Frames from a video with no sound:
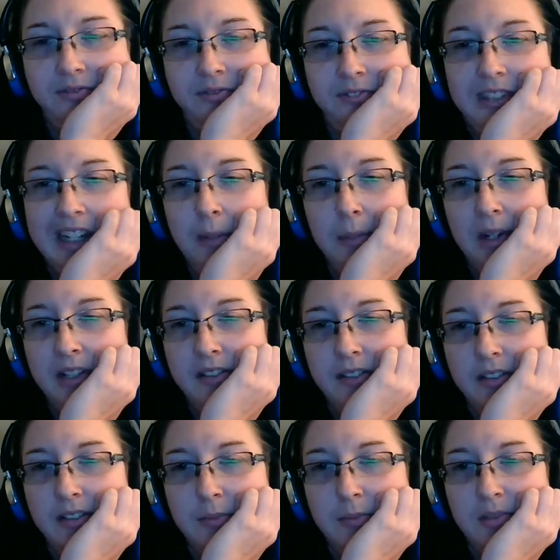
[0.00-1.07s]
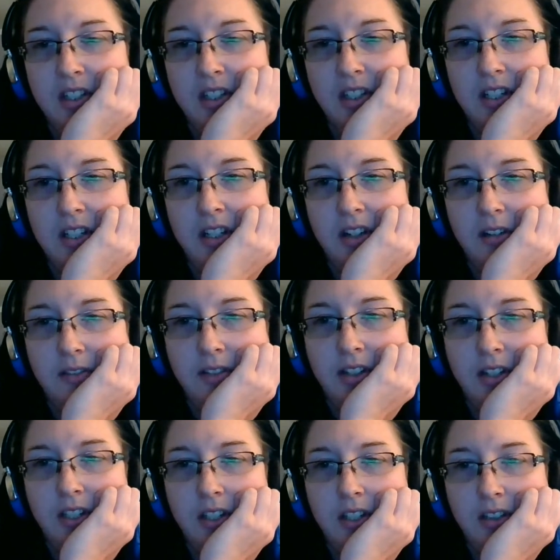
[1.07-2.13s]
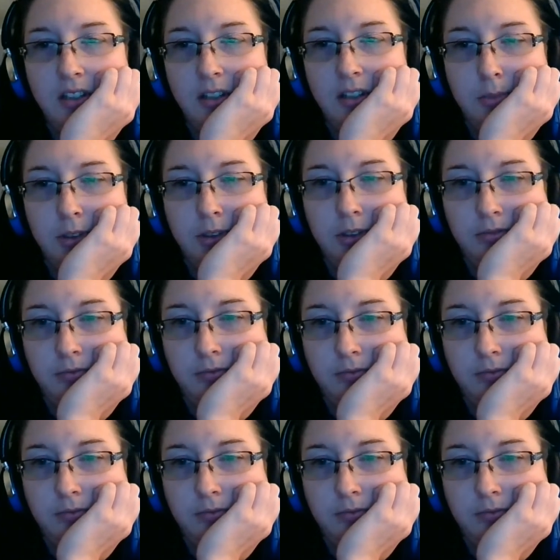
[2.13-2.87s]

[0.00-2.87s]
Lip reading: Yeah, mine says I'm slacking off. Hit that start button.